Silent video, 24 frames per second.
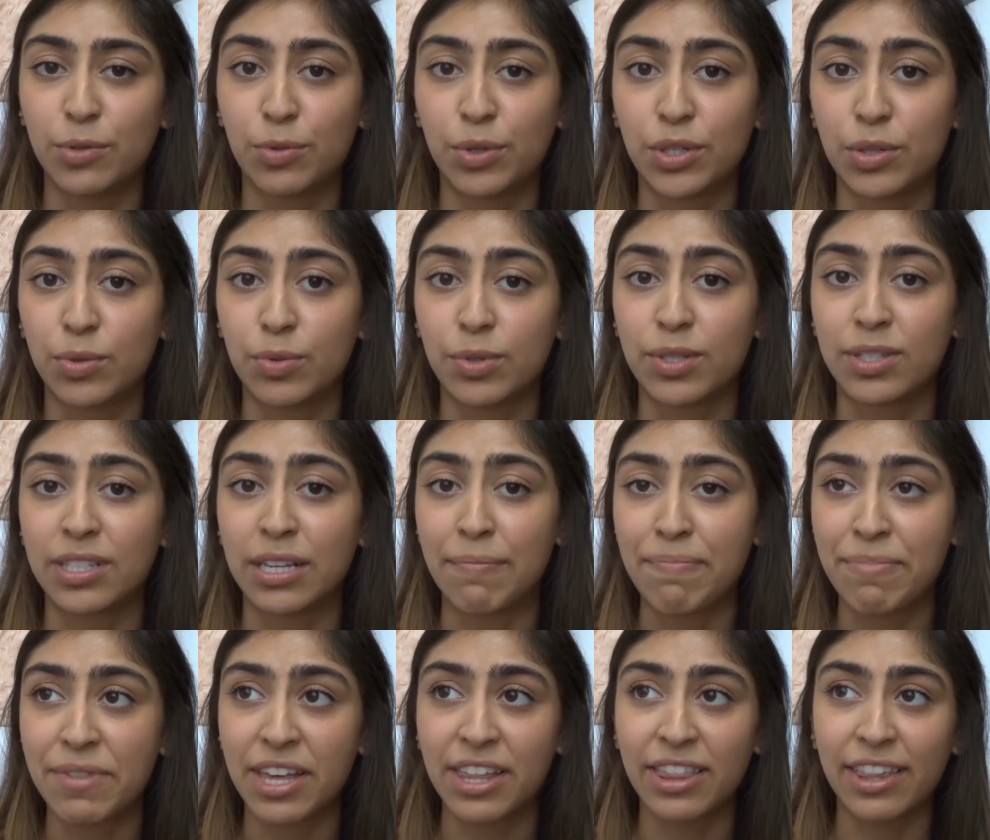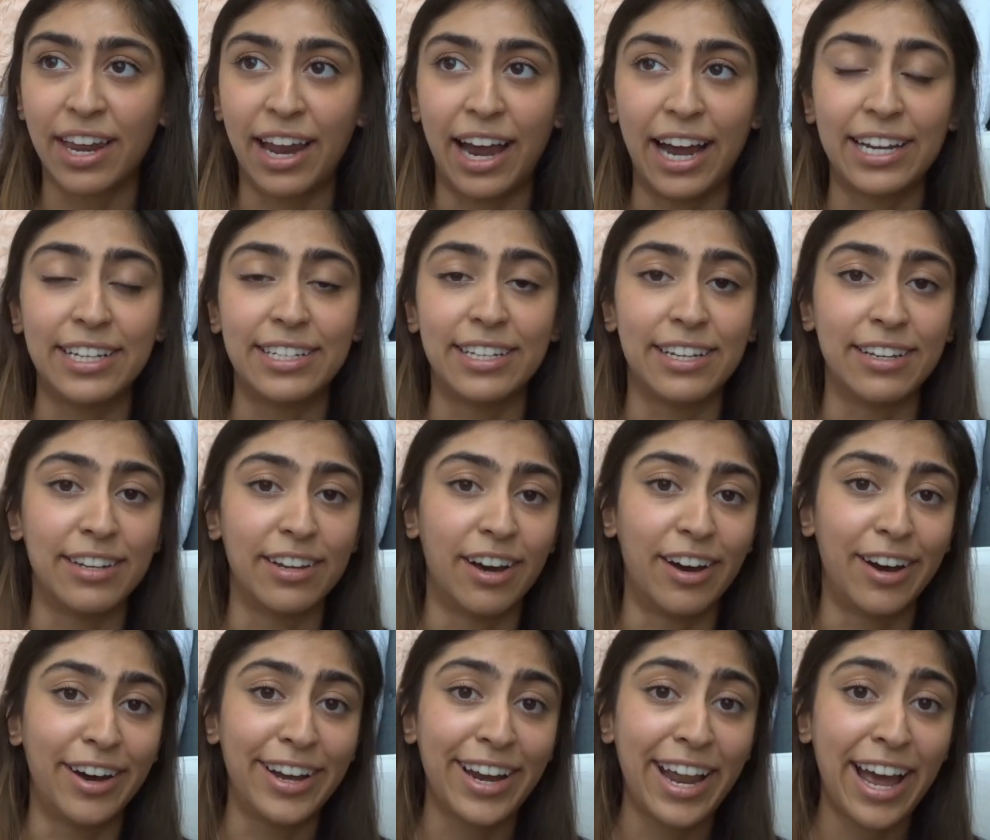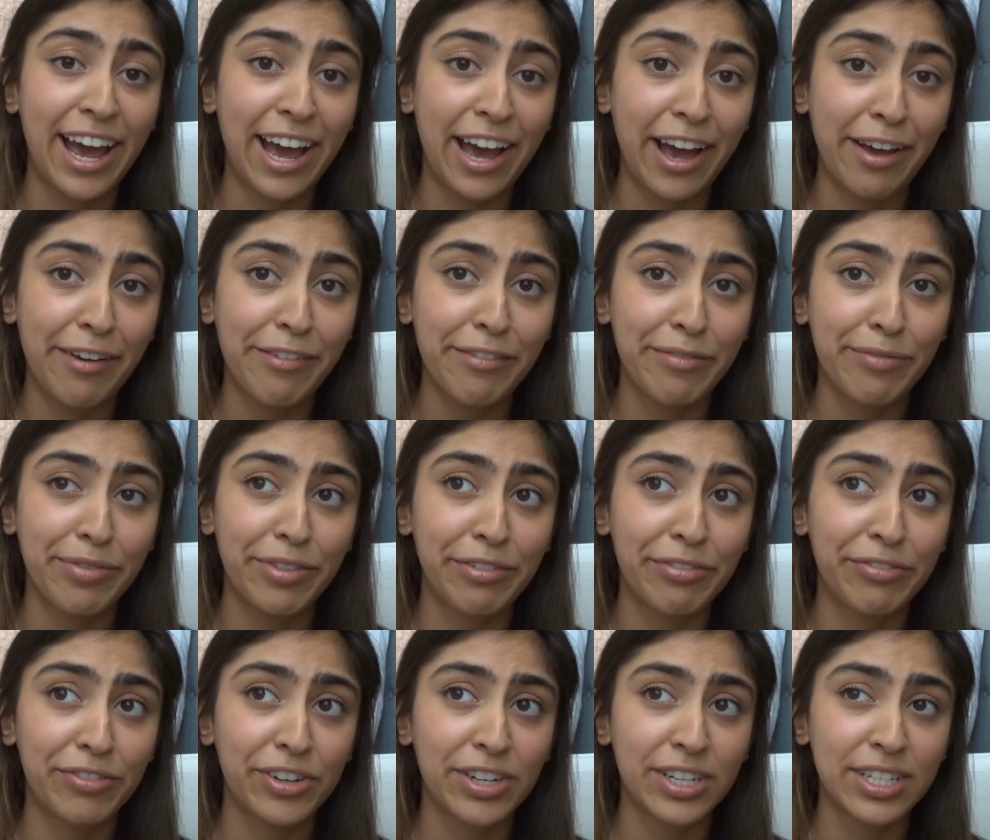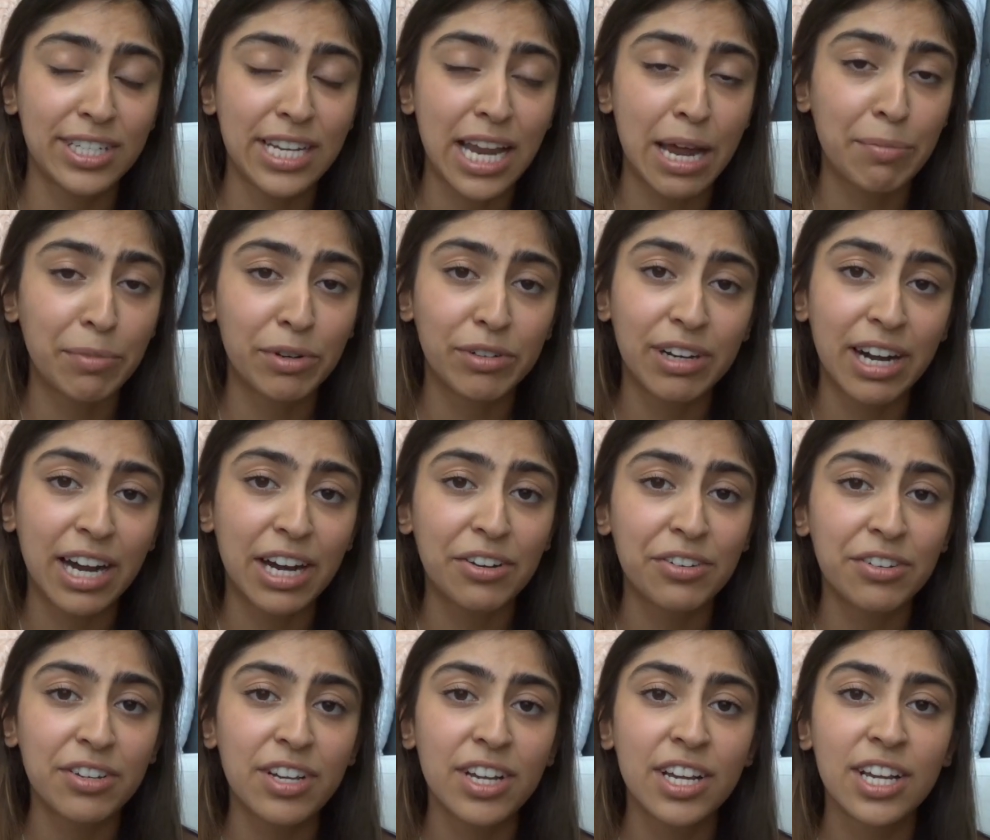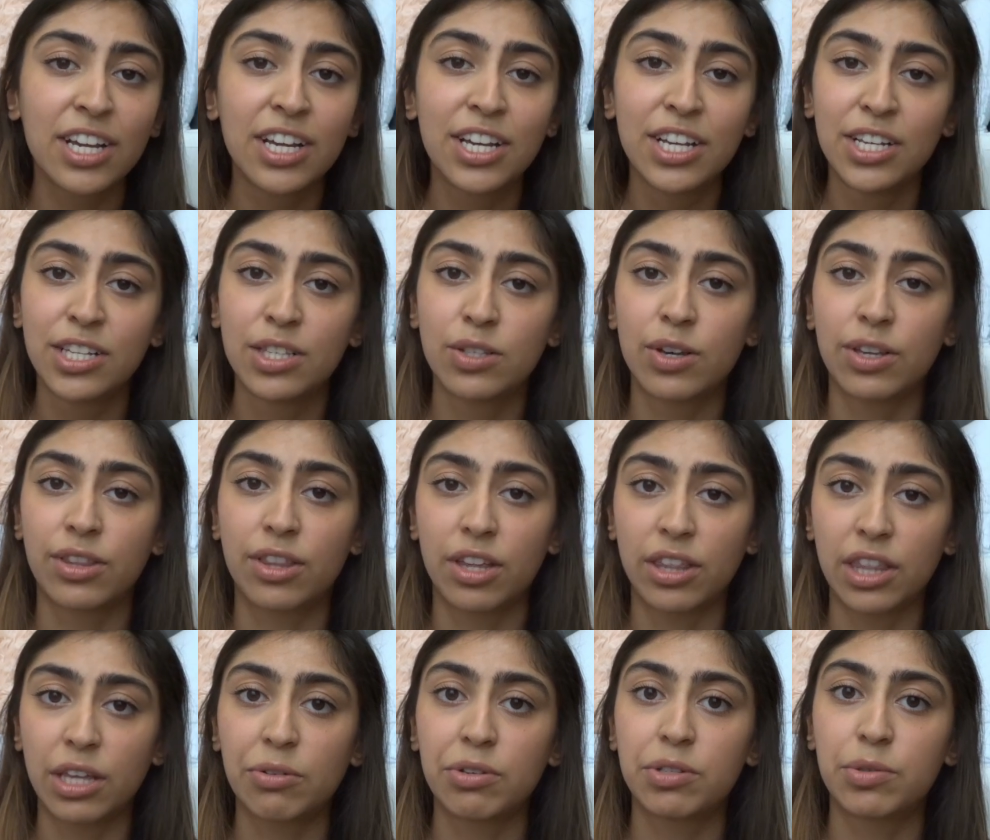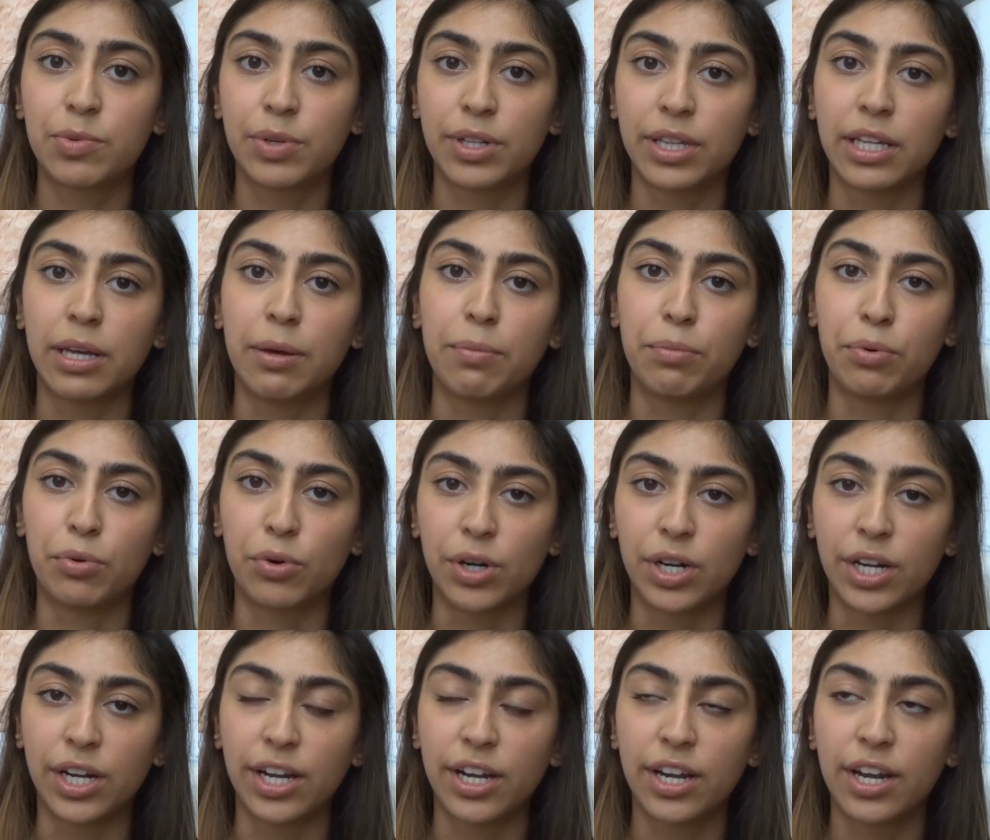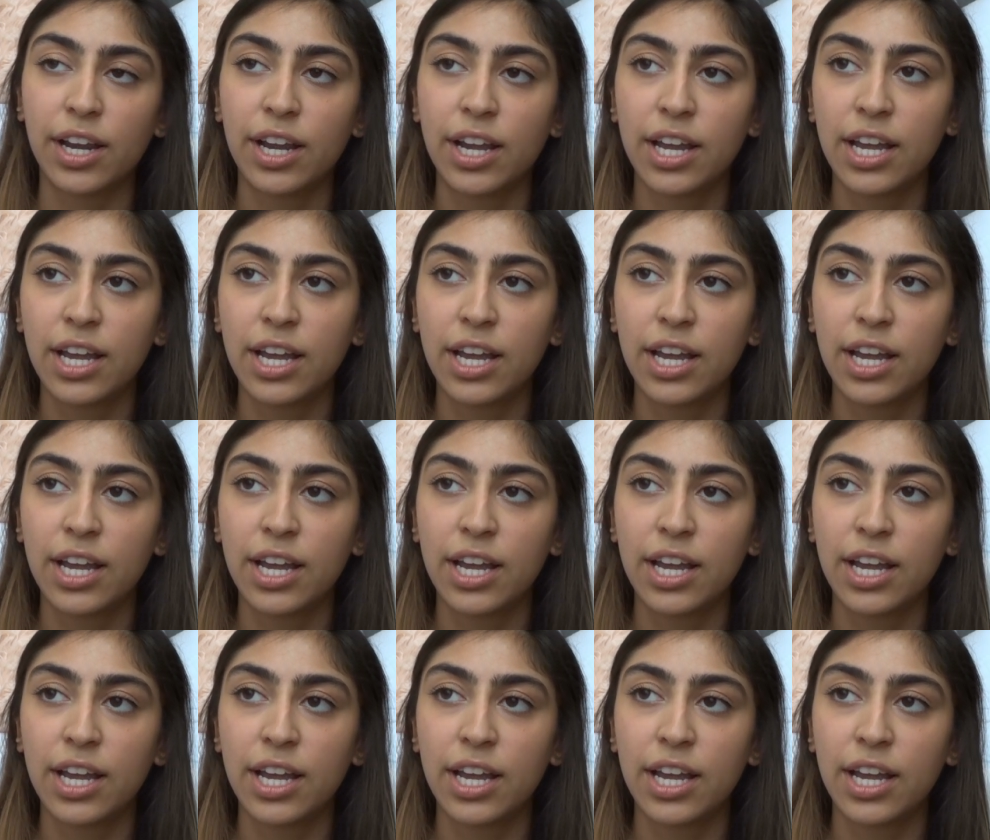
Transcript: which was something that I did not have the first time around. So I thought that was really important.